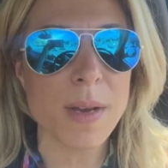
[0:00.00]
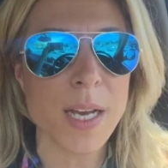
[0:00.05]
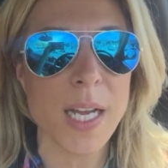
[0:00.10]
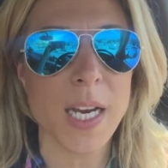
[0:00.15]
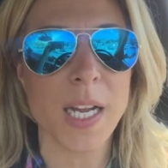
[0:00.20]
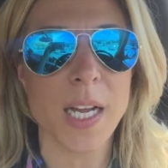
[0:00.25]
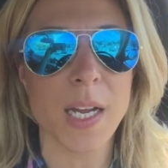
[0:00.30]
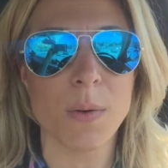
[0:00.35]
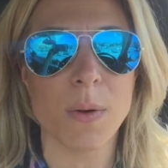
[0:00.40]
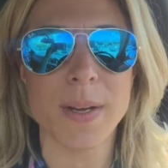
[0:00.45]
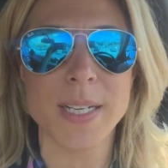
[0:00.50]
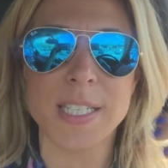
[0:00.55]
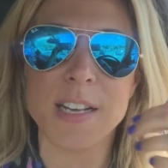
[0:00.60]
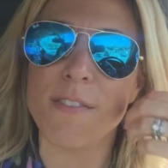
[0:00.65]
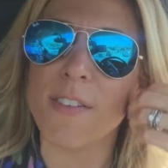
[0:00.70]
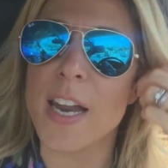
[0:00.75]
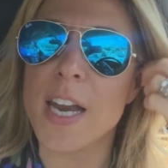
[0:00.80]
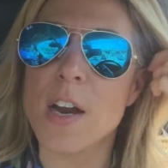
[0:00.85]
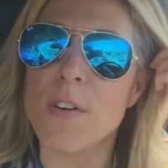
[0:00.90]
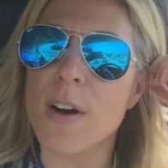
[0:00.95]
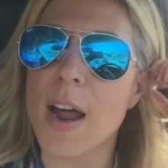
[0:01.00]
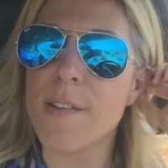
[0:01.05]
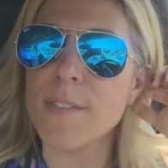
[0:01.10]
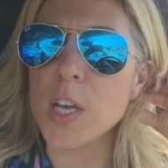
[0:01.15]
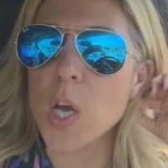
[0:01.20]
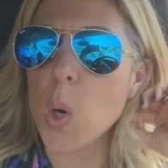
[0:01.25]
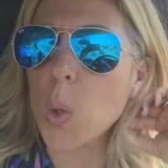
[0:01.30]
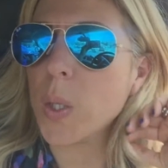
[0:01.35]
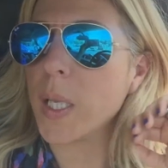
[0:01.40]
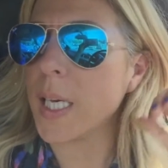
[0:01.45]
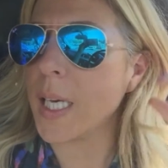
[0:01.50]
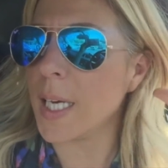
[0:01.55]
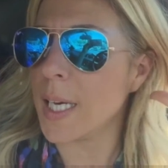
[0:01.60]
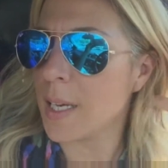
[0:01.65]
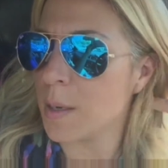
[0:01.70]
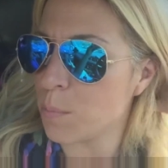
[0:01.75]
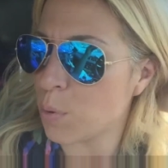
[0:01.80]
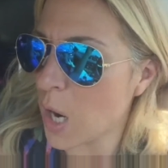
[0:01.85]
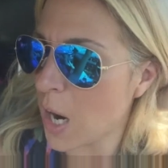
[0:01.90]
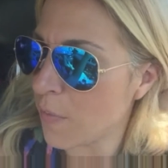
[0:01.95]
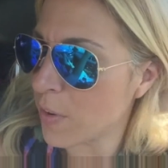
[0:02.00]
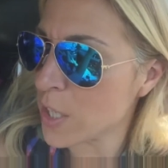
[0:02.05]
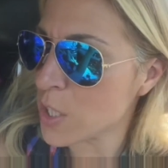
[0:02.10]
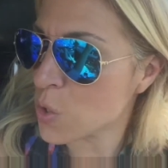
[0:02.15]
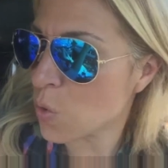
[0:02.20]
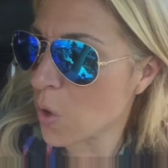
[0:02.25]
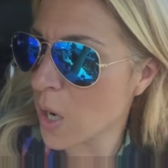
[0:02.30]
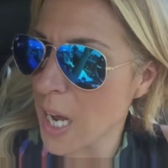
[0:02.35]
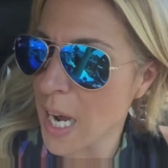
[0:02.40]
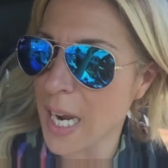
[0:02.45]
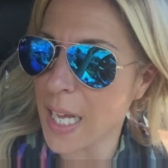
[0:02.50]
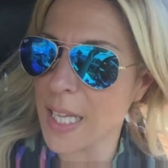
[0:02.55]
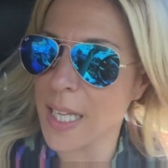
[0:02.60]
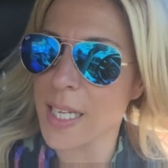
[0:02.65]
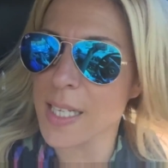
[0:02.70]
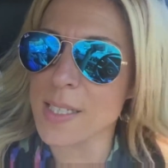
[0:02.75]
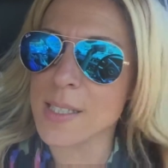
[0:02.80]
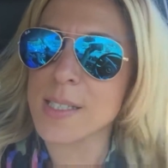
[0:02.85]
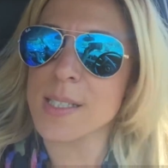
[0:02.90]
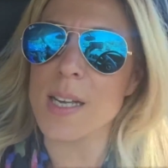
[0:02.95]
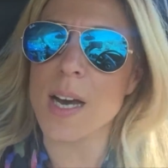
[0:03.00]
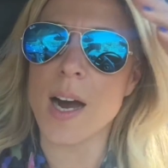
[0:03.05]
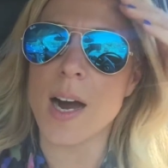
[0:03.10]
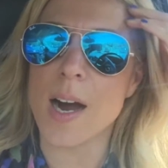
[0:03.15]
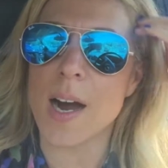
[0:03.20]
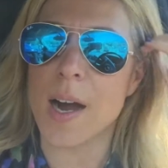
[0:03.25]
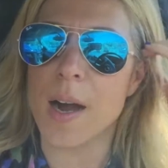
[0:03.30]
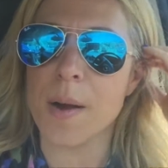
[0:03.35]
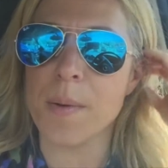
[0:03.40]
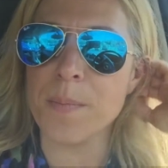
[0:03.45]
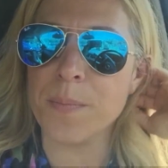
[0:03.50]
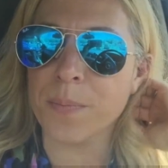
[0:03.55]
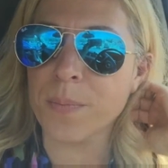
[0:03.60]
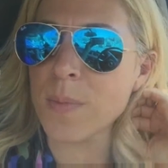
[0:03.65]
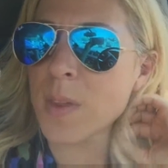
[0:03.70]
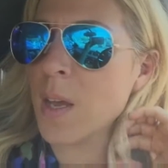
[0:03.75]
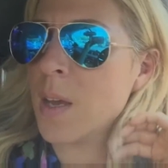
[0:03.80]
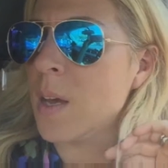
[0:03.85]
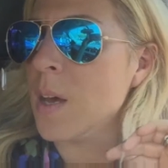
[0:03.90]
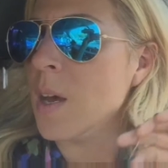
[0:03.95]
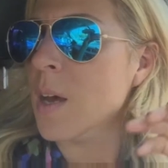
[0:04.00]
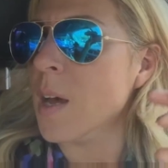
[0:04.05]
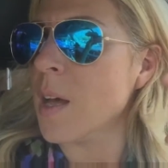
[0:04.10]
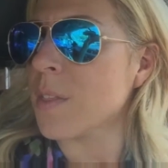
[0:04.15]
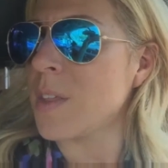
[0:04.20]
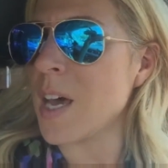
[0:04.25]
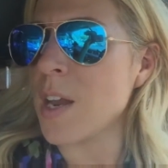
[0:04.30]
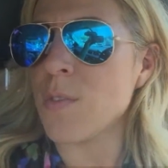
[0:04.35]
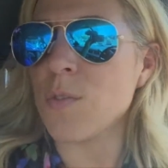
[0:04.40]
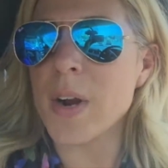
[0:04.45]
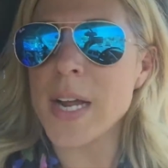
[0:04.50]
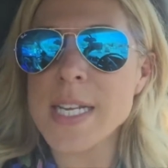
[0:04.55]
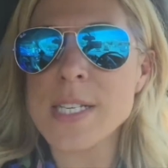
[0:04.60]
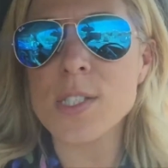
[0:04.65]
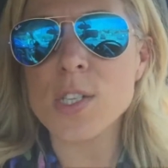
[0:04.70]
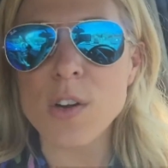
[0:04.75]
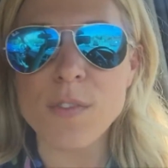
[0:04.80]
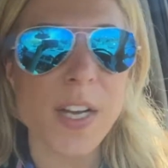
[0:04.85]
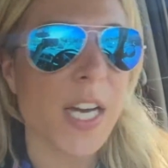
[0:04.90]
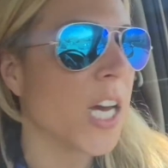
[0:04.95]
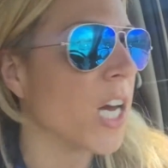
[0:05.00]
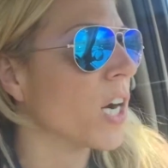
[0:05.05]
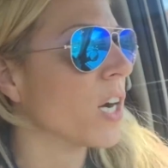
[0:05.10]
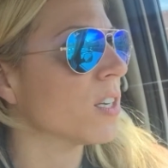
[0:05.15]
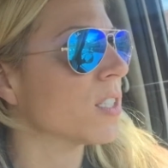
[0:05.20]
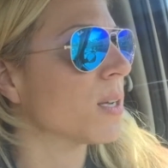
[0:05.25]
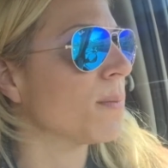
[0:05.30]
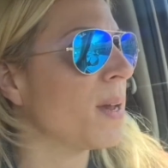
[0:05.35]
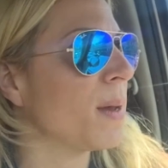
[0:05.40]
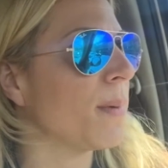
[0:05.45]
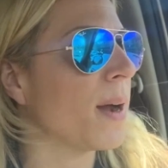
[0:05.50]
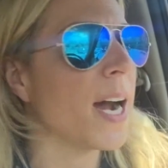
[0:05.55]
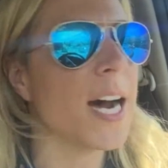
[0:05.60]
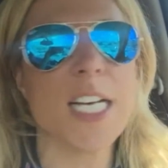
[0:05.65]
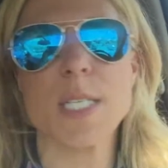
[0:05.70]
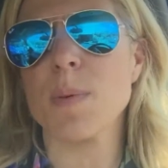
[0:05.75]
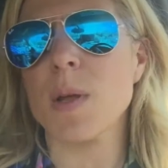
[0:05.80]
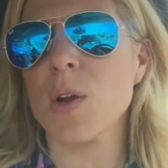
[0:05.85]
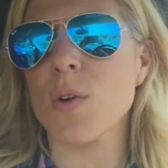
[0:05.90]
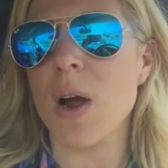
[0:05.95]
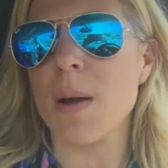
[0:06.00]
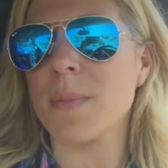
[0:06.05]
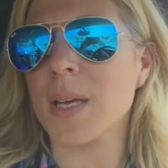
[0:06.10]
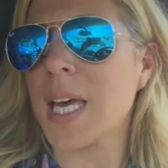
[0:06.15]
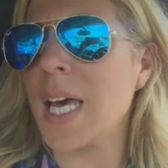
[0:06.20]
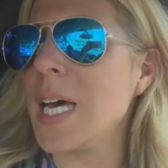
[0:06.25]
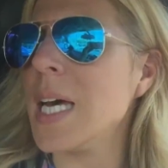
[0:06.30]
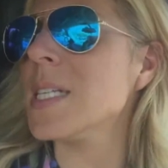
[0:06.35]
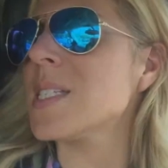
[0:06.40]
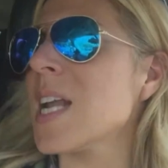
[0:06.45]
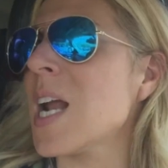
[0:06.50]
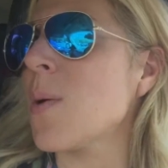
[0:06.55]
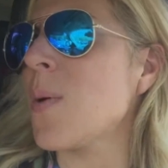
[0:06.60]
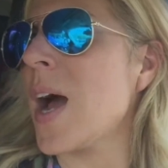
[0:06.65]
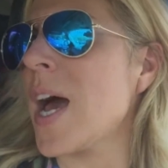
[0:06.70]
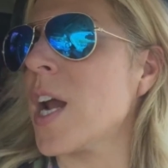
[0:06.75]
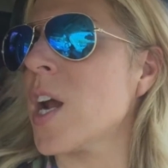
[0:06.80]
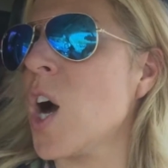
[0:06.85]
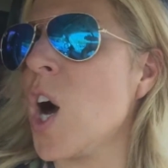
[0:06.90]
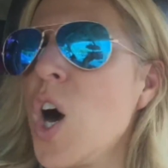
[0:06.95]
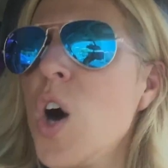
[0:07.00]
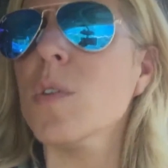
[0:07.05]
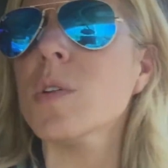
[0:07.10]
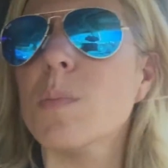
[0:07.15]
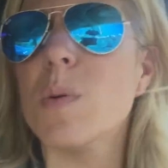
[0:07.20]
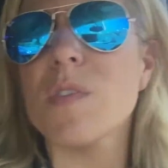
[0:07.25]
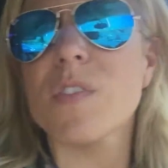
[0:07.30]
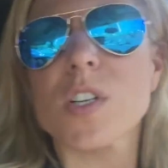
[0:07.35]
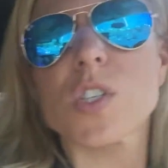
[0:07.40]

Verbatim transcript: meeting. We went to Venda Ravioli in Providence, Rhode Island. Um, then raced over here to meet my husband to grab the kids, and I went heading home to put